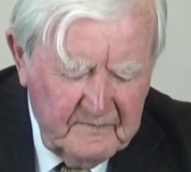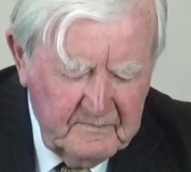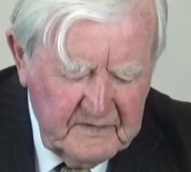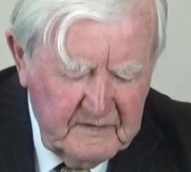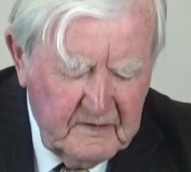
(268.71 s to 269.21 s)

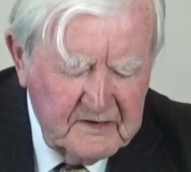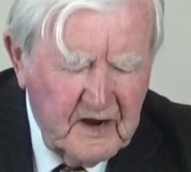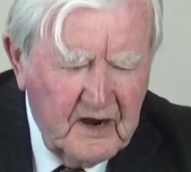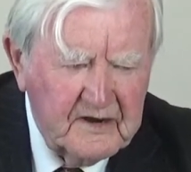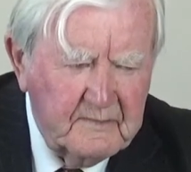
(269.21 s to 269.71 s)
from that we're
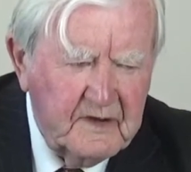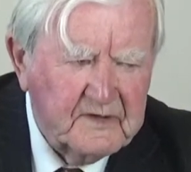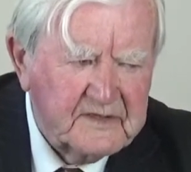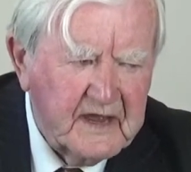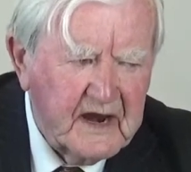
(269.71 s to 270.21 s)
talking
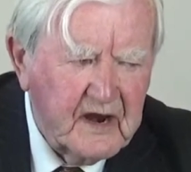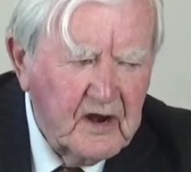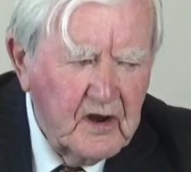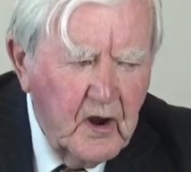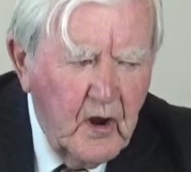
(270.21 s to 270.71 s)
about there,
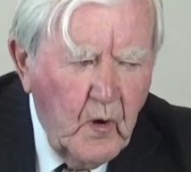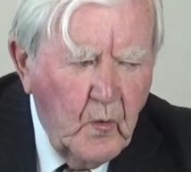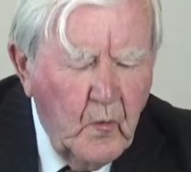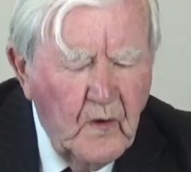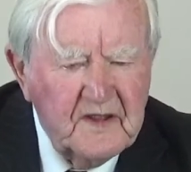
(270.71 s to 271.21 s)

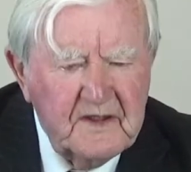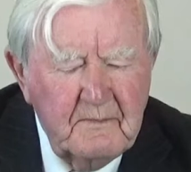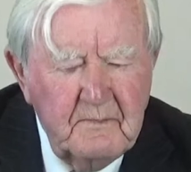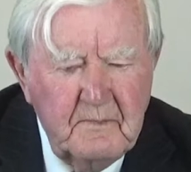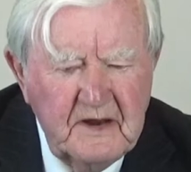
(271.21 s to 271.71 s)
one of the
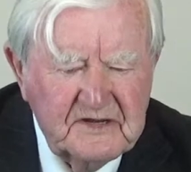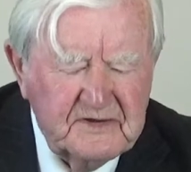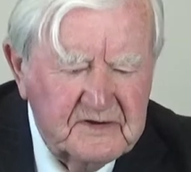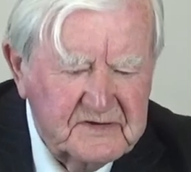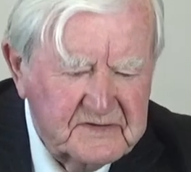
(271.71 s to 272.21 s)

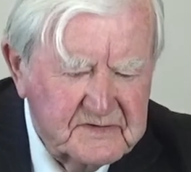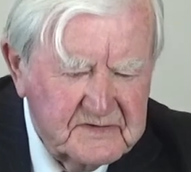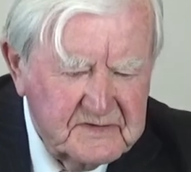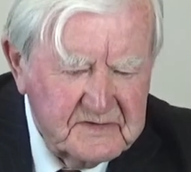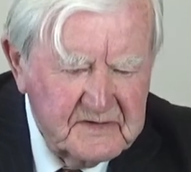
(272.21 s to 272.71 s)
ministers